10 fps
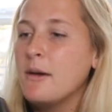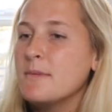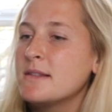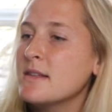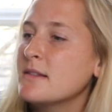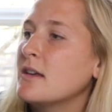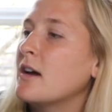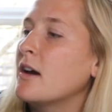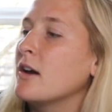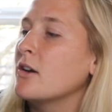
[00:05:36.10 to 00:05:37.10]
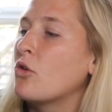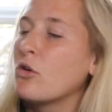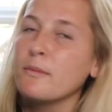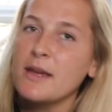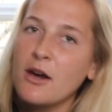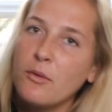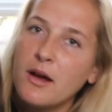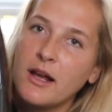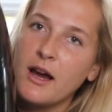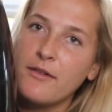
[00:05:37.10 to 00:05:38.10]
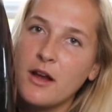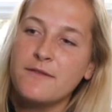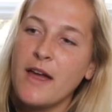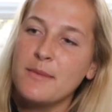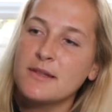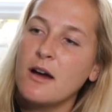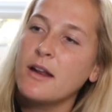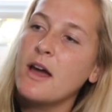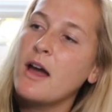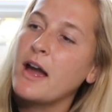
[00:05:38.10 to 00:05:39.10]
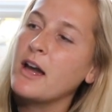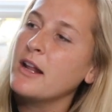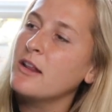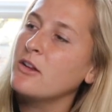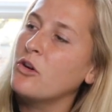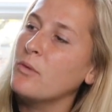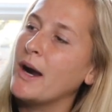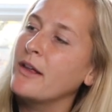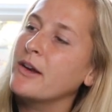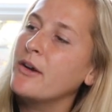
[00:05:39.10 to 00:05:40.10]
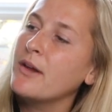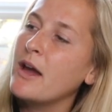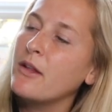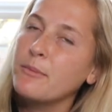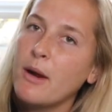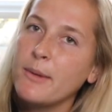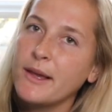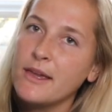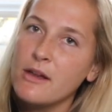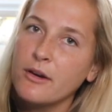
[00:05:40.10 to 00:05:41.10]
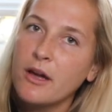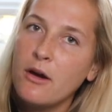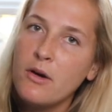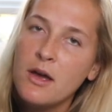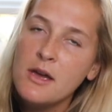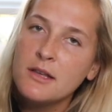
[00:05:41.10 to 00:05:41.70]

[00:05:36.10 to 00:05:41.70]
This is the Gourmet one. I got it off Amazon. I got it a little while ago now, like probably like a year ago.